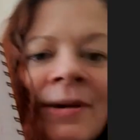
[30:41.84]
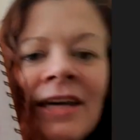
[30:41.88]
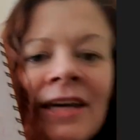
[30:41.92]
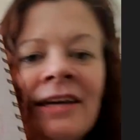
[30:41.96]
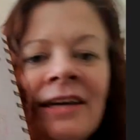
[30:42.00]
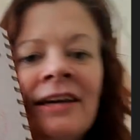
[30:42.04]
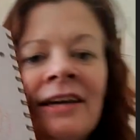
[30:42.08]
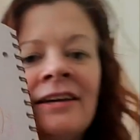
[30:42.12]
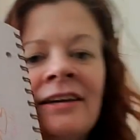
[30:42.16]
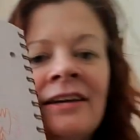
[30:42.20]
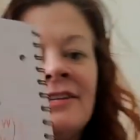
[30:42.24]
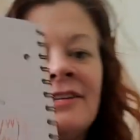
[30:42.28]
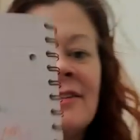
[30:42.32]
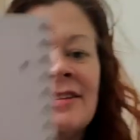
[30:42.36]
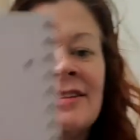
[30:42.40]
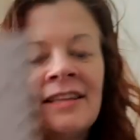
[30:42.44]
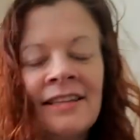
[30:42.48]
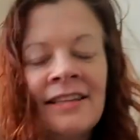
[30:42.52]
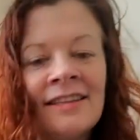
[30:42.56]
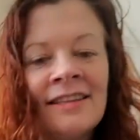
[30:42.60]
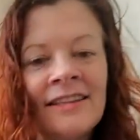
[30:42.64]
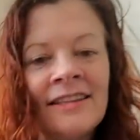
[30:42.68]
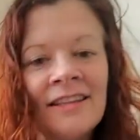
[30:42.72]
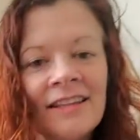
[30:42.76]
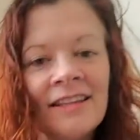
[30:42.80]
is.
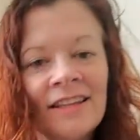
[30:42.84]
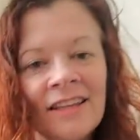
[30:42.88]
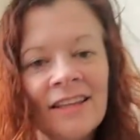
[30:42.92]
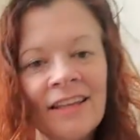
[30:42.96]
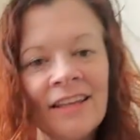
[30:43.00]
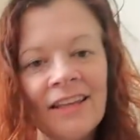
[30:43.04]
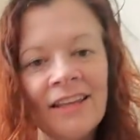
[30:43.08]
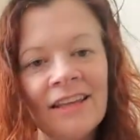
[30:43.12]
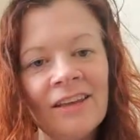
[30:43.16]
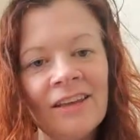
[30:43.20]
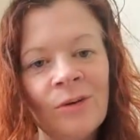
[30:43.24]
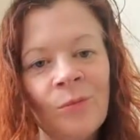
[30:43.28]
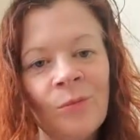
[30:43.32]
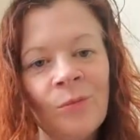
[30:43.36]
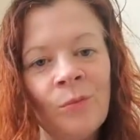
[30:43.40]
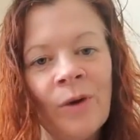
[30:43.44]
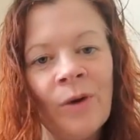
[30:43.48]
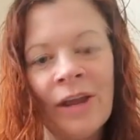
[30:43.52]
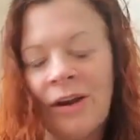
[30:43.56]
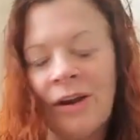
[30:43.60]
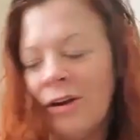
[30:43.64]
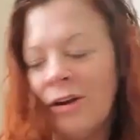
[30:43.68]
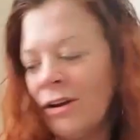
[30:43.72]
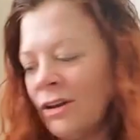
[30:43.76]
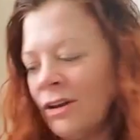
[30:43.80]

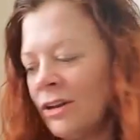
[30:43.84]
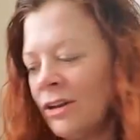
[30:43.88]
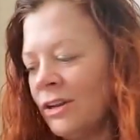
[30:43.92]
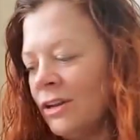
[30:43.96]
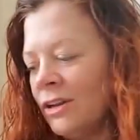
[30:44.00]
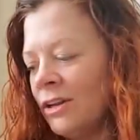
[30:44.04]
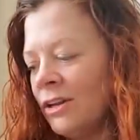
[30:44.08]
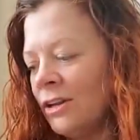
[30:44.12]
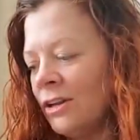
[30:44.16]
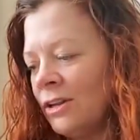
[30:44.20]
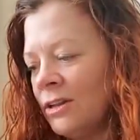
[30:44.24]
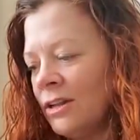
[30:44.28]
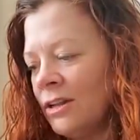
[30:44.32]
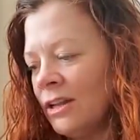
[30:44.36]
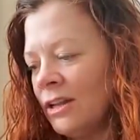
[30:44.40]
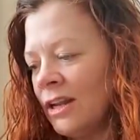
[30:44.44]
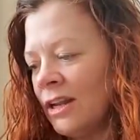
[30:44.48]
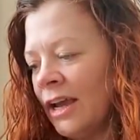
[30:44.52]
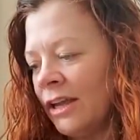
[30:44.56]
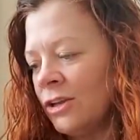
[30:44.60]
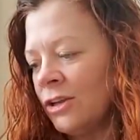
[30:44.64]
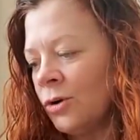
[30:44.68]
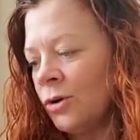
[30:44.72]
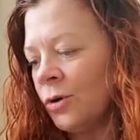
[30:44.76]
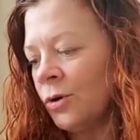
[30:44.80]
When
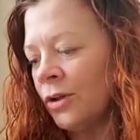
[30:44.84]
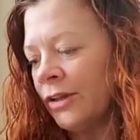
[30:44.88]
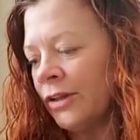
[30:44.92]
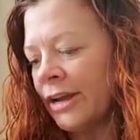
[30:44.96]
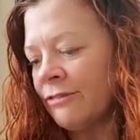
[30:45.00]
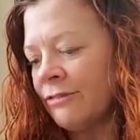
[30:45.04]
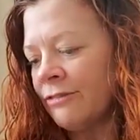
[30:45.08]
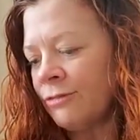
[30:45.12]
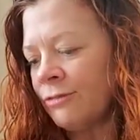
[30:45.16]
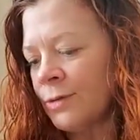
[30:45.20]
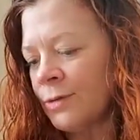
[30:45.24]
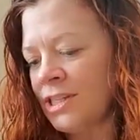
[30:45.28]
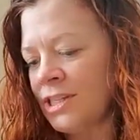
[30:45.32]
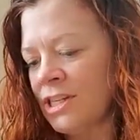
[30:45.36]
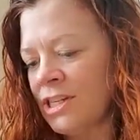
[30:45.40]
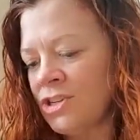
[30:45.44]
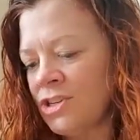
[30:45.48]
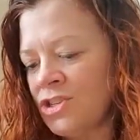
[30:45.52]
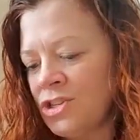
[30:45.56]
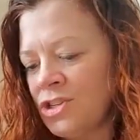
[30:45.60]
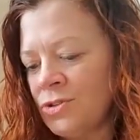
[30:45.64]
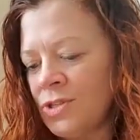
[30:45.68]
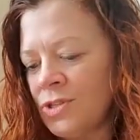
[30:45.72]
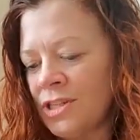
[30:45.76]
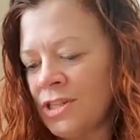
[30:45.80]
at Yoga Life, we
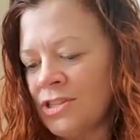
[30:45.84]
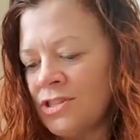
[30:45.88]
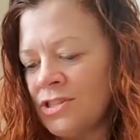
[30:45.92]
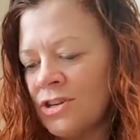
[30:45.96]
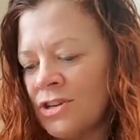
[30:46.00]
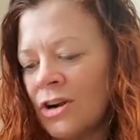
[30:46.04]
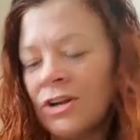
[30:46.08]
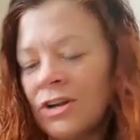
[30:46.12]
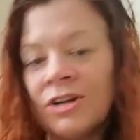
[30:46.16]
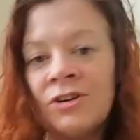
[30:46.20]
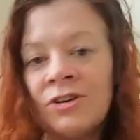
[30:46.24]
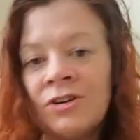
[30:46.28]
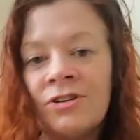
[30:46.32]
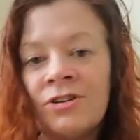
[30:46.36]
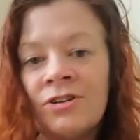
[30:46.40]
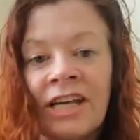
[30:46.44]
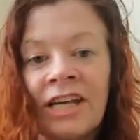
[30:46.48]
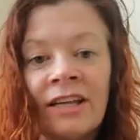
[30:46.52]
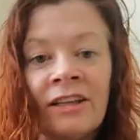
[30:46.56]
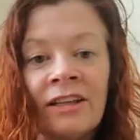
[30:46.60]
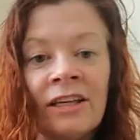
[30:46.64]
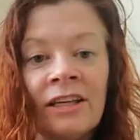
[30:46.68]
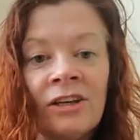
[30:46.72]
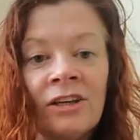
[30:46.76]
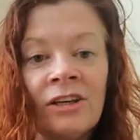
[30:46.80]
teach you to start your
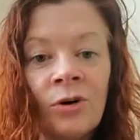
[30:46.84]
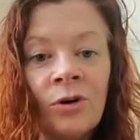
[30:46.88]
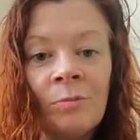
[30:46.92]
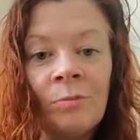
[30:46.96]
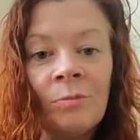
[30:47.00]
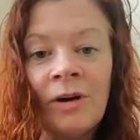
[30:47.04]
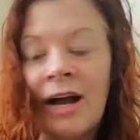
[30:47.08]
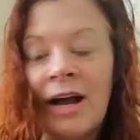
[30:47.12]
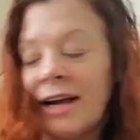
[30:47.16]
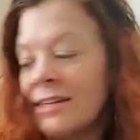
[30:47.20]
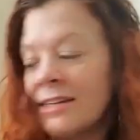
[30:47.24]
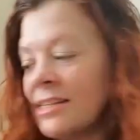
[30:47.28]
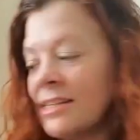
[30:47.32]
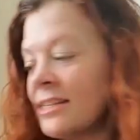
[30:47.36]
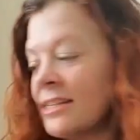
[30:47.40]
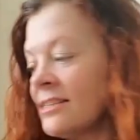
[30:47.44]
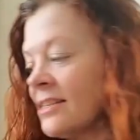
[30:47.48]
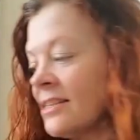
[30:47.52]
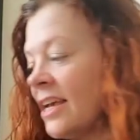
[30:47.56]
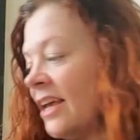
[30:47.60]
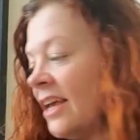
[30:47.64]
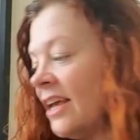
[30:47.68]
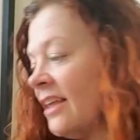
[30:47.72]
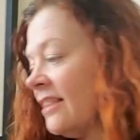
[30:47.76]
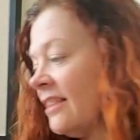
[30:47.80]
daily yoga practice.
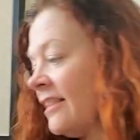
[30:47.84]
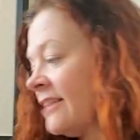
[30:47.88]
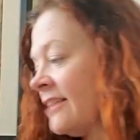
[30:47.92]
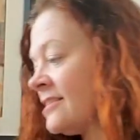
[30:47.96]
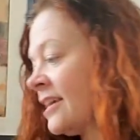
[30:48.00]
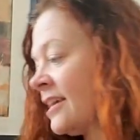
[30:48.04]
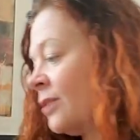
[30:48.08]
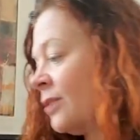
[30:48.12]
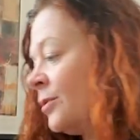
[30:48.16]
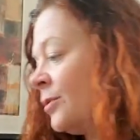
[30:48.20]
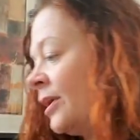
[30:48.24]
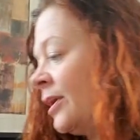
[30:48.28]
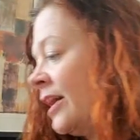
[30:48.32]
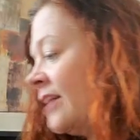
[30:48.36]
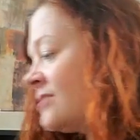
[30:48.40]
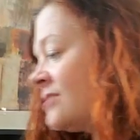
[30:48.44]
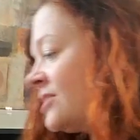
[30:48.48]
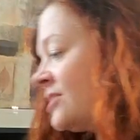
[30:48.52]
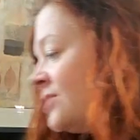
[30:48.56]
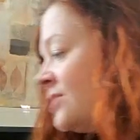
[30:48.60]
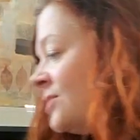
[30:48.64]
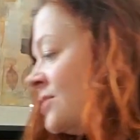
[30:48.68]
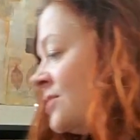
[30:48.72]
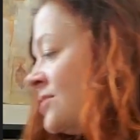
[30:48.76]
That's how we ask you to